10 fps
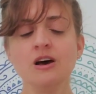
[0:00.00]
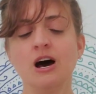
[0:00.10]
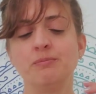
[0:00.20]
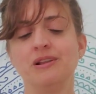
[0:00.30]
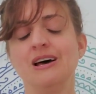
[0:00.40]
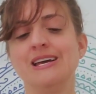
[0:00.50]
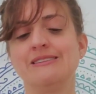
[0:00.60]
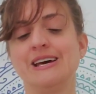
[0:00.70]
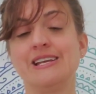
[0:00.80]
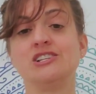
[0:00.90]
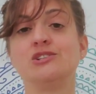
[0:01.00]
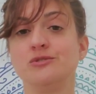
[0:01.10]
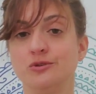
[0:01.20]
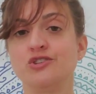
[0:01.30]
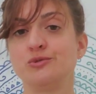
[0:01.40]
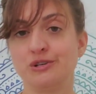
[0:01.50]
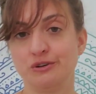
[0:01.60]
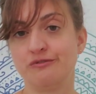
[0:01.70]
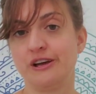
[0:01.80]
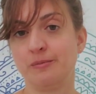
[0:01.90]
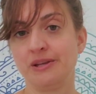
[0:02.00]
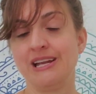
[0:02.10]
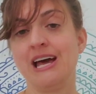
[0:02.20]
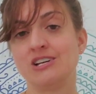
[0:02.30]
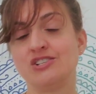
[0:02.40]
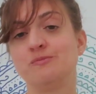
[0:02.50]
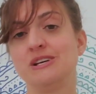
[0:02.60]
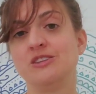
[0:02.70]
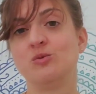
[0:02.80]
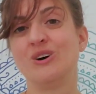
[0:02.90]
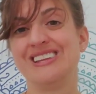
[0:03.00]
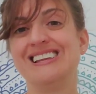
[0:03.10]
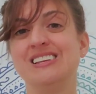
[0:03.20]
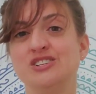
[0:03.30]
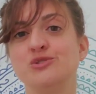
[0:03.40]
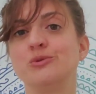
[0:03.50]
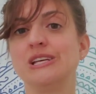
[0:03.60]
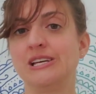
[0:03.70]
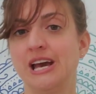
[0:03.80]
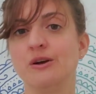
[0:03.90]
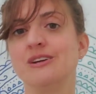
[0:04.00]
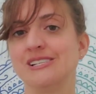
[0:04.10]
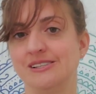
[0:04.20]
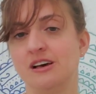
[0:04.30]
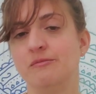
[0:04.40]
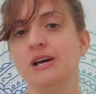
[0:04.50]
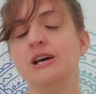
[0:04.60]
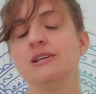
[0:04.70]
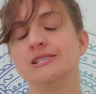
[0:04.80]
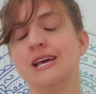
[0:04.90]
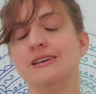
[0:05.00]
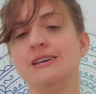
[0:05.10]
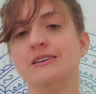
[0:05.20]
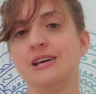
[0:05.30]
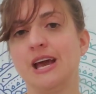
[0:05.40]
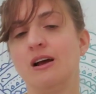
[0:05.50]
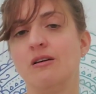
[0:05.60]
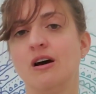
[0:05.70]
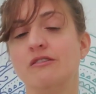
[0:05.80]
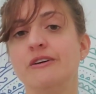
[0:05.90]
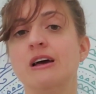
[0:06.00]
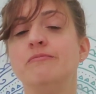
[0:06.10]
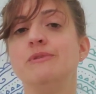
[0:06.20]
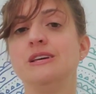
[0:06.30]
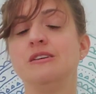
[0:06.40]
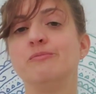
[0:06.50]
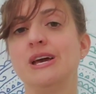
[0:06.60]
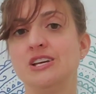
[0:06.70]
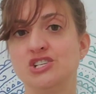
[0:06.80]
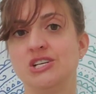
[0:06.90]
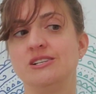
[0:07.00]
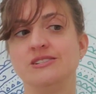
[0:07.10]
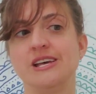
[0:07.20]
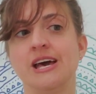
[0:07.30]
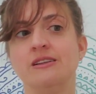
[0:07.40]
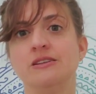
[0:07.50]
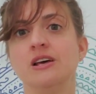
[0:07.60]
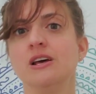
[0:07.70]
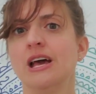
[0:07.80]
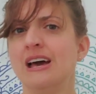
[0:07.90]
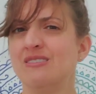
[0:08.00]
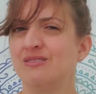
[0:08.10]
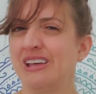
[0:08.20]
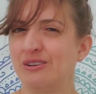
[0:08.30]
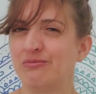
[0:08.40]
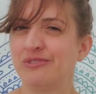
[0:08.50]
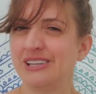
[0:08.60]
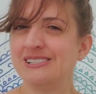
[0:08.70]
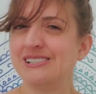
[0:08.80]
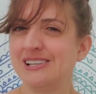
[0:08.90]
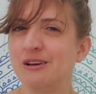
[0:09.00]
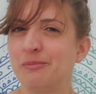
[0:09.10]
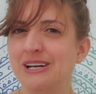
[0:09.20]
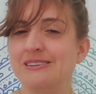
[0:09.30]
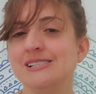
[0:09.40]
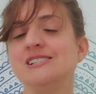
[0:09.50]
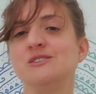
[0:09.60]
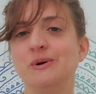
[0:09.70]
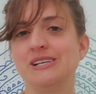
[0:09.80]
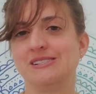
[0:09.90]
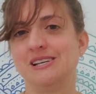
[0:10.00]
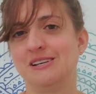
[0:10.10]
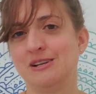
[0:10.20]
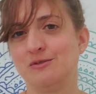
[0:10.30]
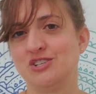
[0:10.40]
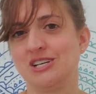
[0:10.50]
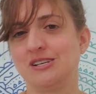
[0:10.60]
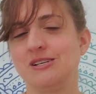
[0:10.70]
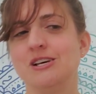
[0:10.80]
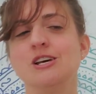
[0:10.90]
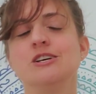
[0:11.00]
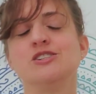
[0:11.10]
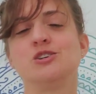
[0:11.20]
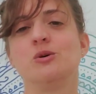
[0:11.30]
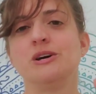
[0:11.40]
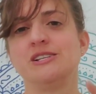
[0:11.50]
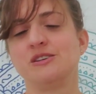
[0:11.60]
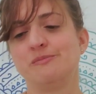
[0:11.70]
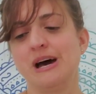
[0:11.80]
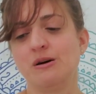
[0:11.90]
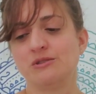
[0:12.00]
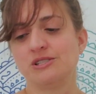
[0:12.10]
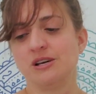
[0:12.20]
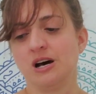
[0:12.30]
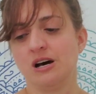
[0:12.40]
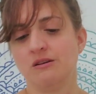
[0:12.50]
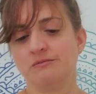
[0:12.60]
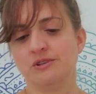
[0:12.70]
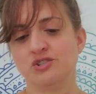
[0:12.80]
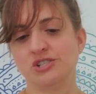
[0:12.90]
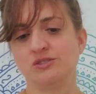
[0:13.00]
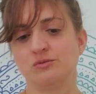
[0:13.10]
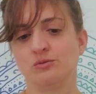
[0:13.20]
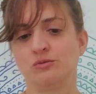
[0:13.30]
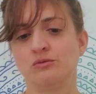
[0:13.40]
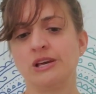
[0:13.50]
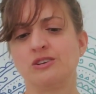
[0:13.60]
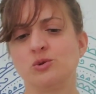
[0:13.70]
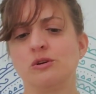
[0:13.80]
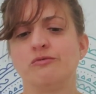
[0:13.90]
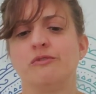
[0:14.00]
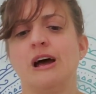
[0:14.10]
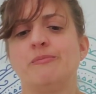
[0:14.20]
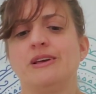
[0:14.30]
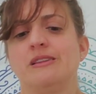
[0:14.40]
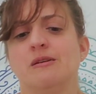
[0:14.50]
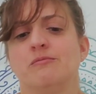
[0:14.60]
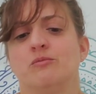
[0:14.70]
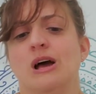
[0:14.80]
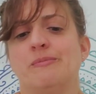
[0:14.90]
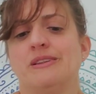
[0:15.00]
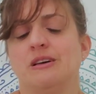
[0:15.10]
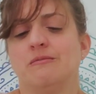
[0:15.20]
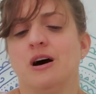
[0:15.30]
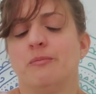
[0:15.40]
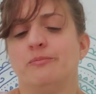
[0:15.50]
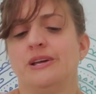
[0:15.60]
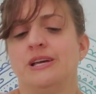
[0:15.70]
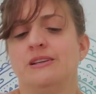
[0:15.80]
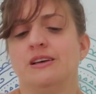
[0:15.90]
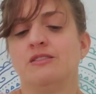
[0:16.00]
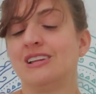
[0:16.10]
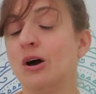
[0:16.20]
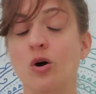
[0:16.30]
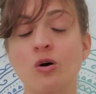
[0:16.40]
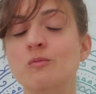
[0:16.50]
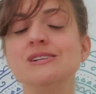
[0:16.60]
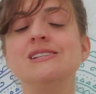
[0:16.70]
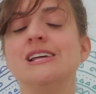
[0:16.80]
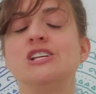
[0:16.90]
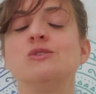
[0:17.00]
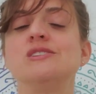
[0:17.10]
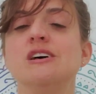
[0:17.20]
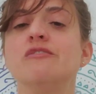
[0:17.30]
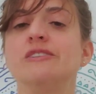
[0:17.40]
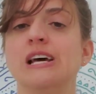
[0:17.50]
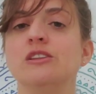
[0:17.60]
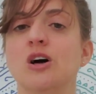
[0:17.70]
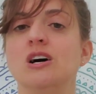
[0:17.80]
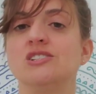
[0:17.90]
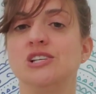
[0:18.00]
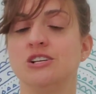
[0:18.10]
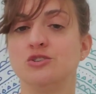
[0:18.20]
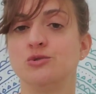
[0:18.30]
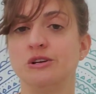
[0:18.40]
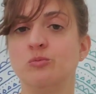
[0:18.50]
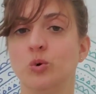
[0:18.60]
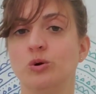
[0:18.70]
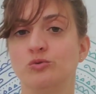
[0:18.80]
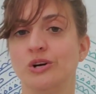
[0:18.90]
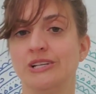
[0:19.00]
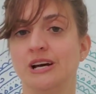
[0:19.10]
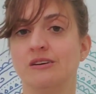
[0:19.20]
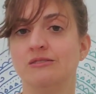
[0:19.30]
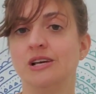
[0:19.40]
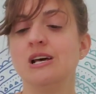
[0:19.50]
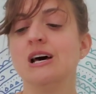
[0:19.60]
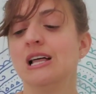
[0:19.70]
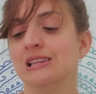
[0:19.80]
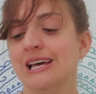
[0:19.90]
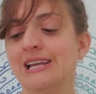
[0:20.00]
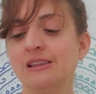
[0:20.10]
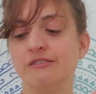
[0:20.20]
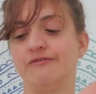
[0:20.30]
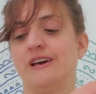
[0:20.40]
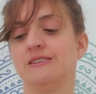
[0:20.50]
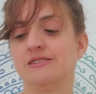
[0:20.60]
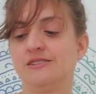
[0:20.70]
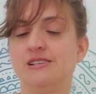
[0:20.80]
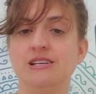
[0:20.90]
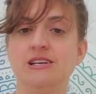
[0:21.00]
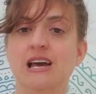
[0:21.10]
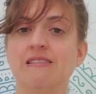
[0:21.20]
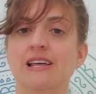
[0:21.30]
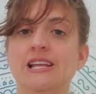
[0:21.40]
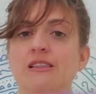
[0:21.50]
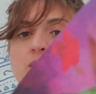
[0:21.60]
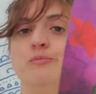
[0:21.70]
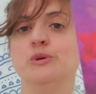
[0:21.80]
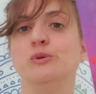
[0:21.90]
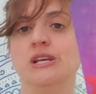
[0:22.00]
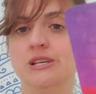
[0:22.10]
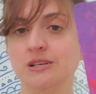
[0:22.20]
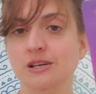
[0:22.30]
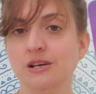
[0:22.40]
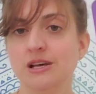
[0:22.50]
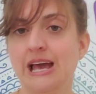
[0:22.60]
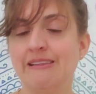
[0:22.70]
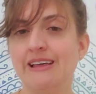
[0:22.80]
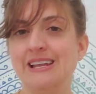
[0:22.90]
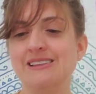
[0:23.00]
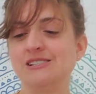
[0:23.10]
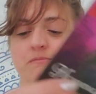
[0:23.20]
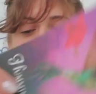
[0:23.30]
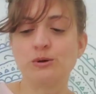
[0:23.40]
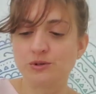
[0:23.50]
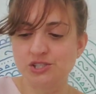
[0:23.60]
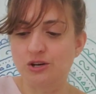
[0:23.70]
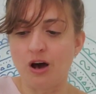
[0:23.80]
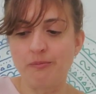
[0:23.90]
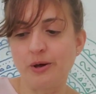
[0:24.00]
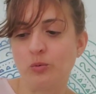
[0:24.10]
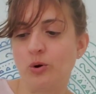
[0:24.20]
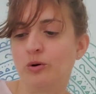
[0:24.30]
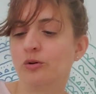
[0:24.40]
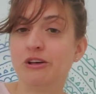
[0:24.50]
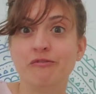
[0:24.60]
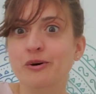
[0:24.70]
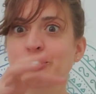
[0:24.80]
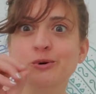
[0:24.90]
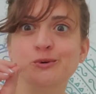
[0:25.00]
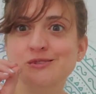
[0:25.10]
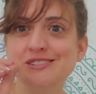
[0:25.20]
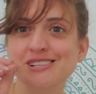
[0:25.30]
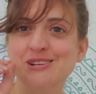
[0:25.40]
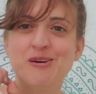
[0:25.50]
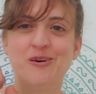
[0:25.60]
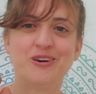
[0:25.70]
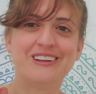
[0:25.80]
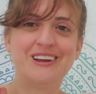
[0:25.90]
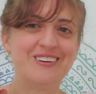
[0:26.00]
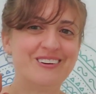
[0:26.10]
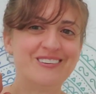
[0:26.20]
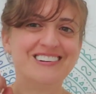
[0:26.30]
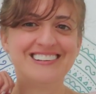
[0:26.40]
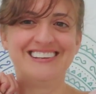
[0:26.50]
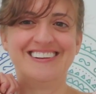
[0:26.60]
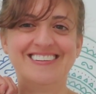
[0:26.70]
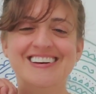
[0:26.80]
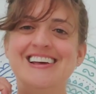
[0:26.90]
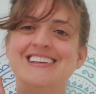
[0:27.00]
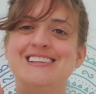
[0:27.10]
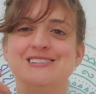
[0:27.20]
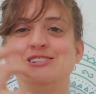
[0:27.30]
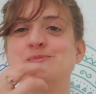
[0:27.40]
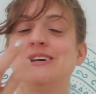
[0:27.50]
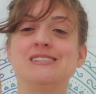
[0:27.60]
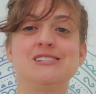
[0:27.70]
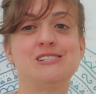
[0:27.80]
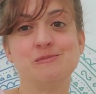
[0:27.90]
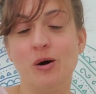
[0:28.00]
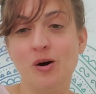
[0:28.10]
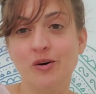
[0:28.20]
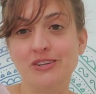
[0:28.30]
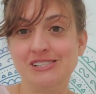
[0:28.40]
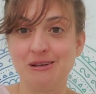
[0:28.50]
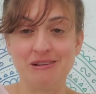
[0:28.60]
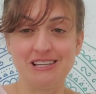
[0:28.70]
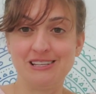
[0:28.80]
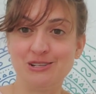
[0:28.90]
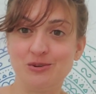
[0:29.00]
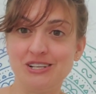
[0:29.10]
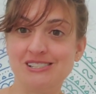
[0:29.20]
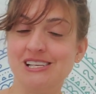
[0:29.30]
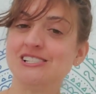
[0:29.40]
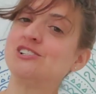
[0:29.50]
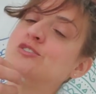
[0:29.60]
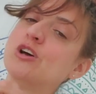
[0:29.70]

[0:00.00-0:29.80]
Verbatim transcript: Applying that into nurturing your family and actually being the one that literally carries them, taking care of and being patient. And, and like, this is like, this is Piscean energy. So it's about um, just like sort of wrapping them, wrapping them up in almost letting yourself get lost in your dream world right now. Letting the fantasy and letting the beauty and letting this microscopic world of the who's, you know, who are in here, who, you know, that just because it's small, does that mean that they don't exist?